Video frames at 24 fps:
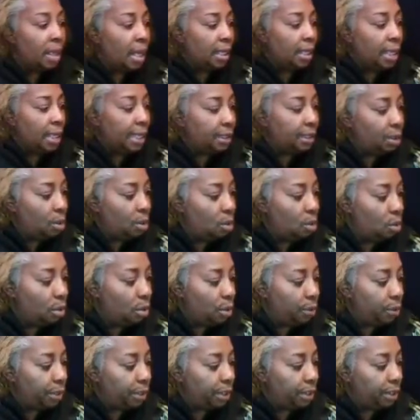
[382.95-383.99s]
I like the whole
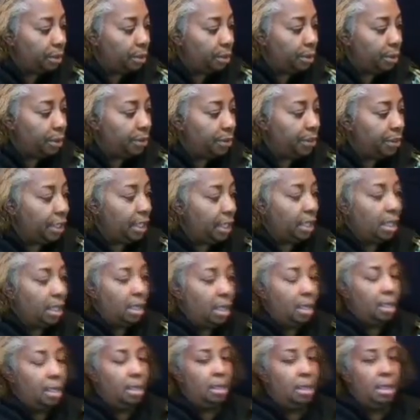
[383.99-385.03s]
coconut oil thing.
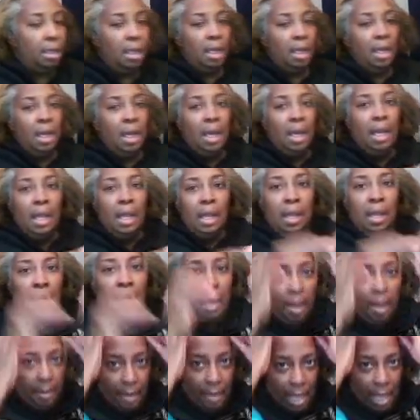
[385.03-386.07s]

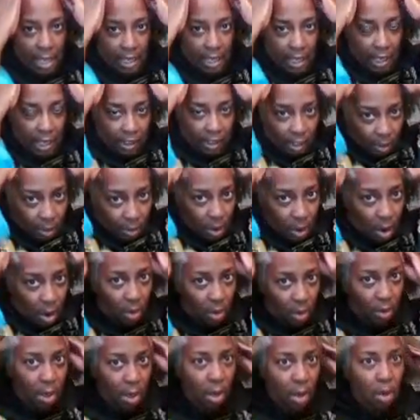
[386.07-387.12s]
And then
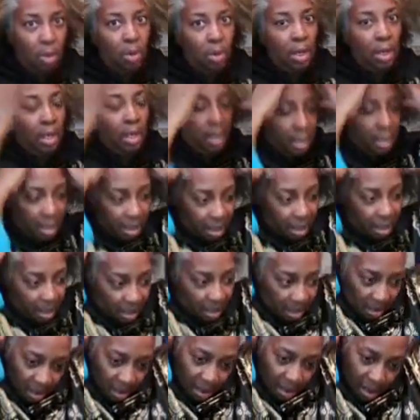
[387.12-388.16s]
tomorrow,
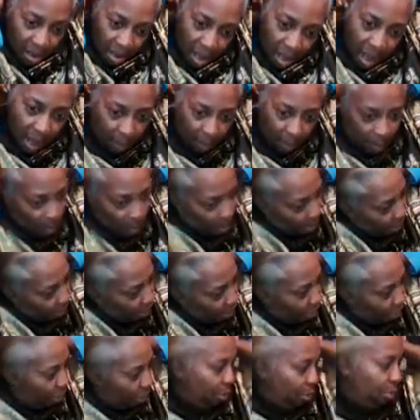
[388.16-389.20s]
I'm going
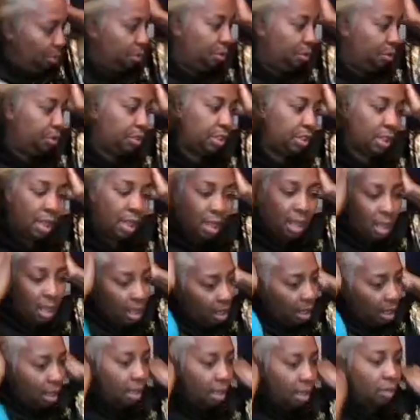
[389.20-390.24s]
to use
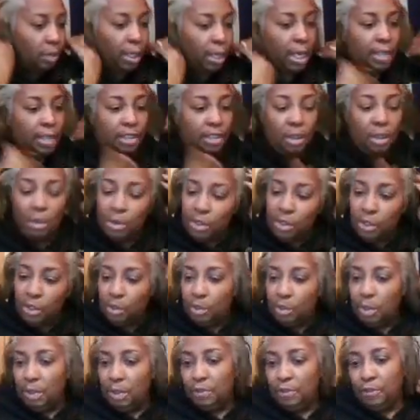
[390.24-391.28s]
what I told
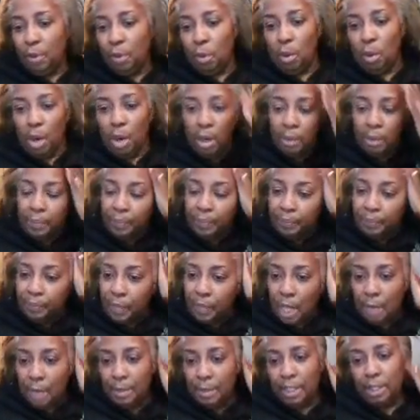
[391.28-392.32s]
you before.
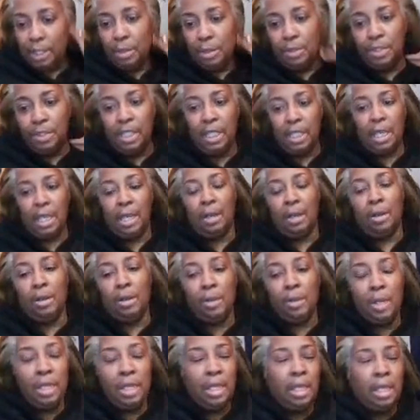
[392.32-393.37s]
I'm going to use the
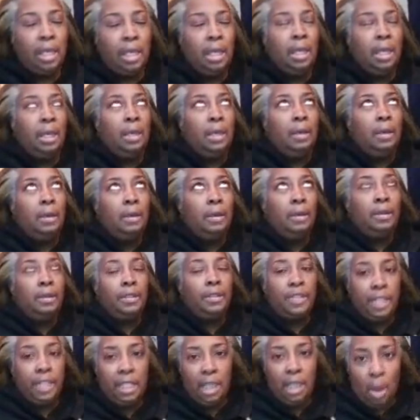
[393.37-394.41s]

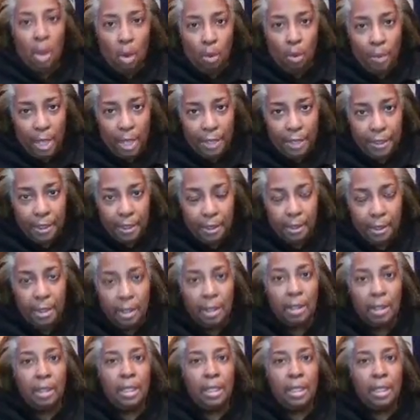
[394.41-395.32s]
LCO method.